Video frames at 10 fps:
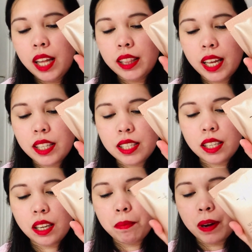Dead
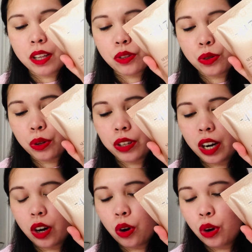Sea bath salt
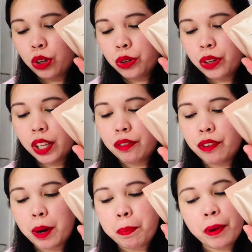are all you need for
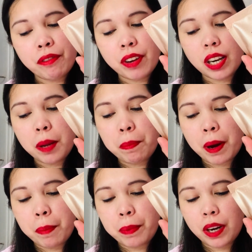a perfectly
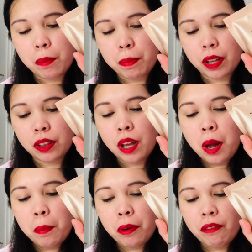pampering bath,
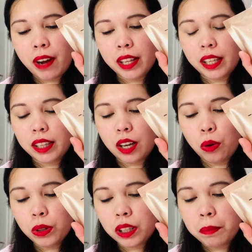providing the
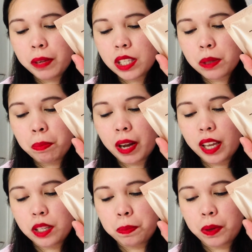ultimate spa
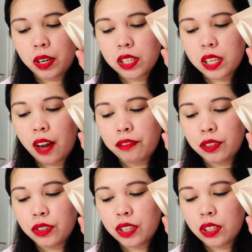experience after
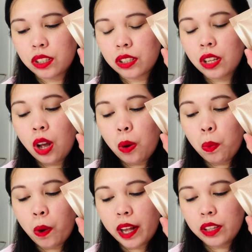just
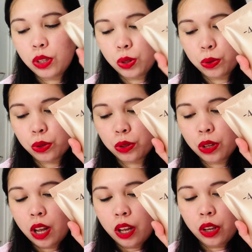one use.
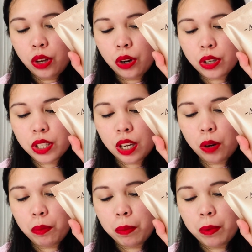Your
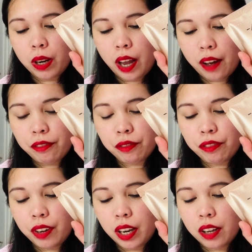skin will be left
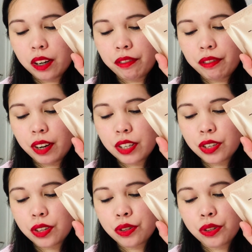feeling
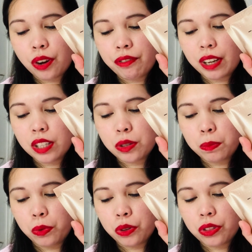refreshed, soft, and
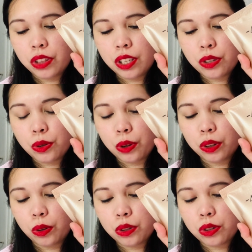smooth. This salt
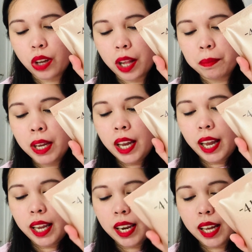also helps
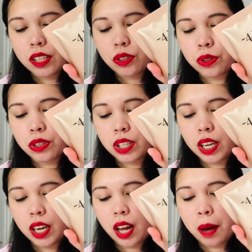enhance your
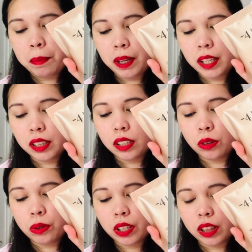skin ability
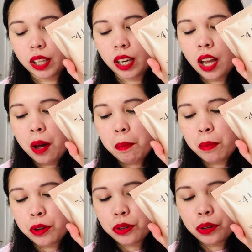to retain
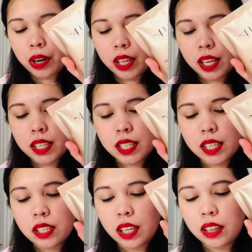moisture and
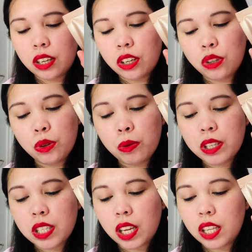assist in the renewal of
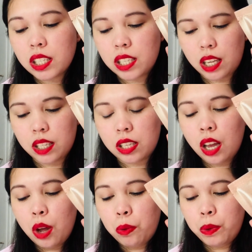skin cells,
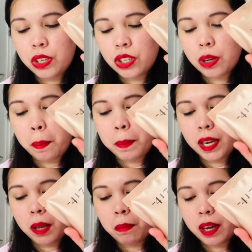which
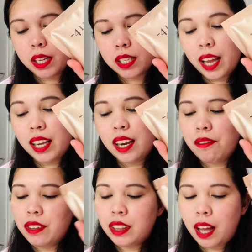minimize the
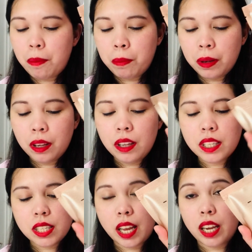inevitable
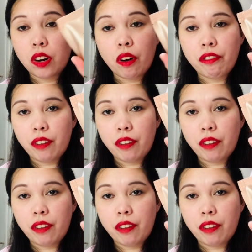sign of